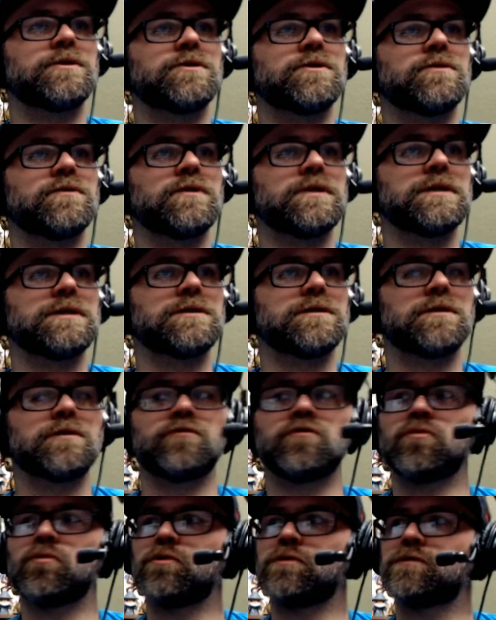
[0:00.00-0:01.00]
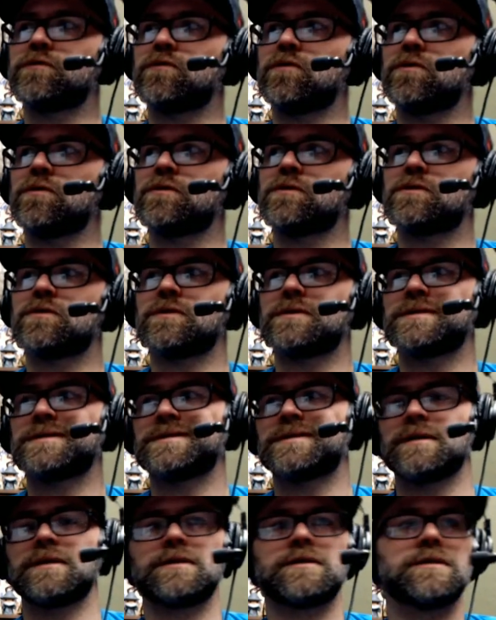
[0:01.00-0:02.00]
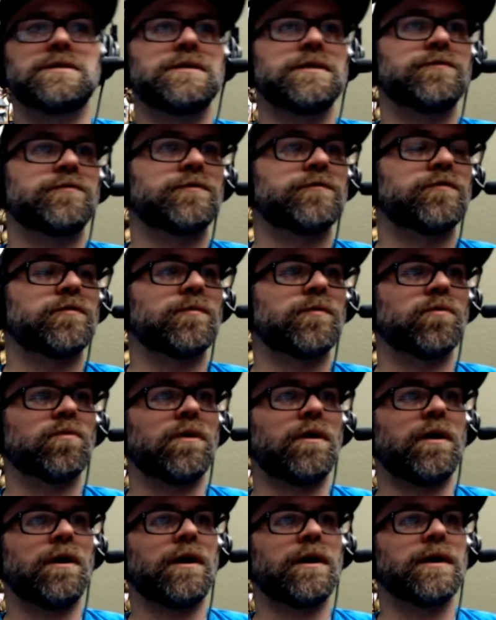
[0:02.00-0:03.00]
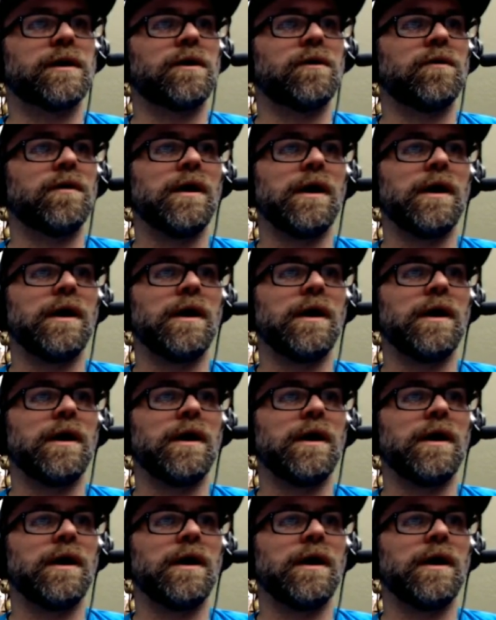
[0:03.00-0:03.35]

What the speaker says: the deliverables folder, so it's different from the raw audio.